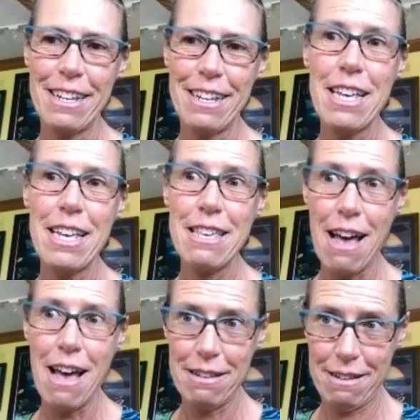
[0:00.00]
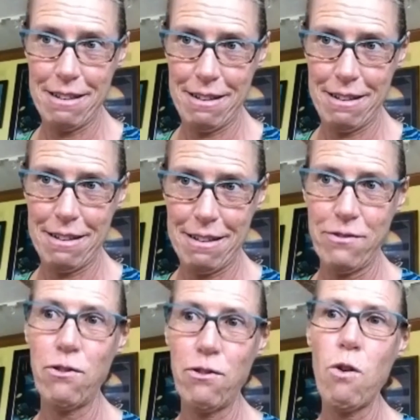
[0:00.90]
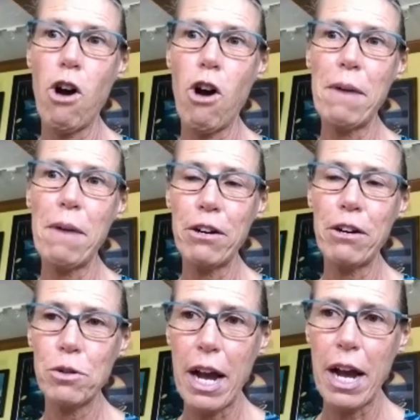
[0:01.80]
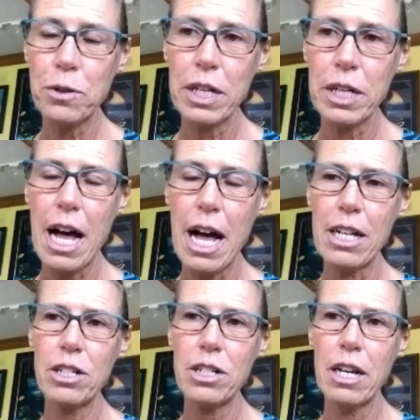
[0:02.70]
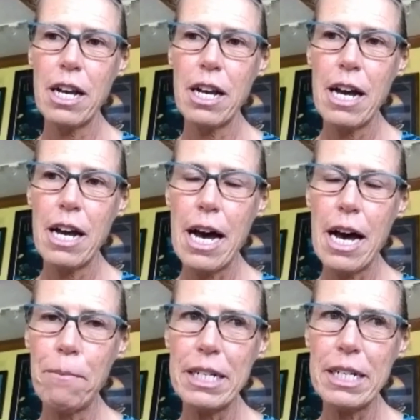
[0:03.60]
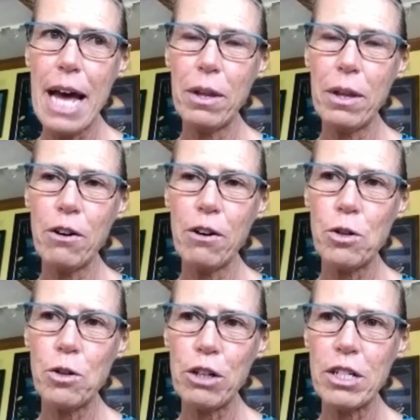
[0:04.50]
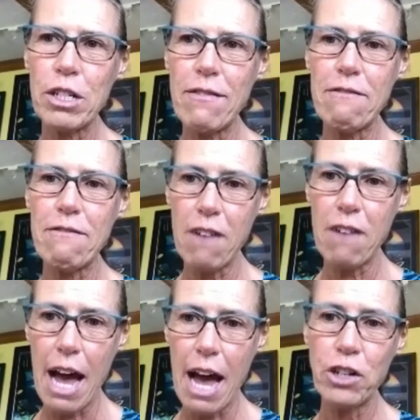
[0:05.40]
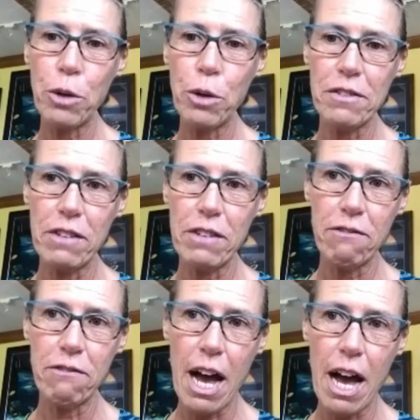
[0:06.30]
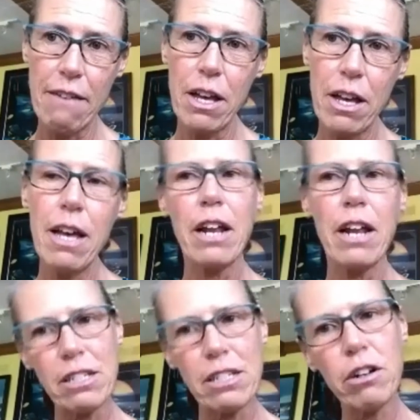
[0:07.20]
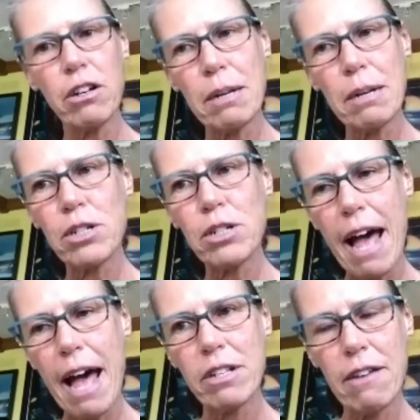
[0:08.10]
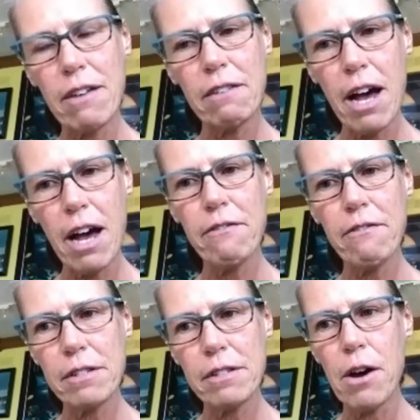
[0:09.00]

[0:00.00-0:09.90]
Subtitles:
Yes. For all my years through high school and college. When Dad went there as director in '75, January of '75, then I started on summer staff in '75. So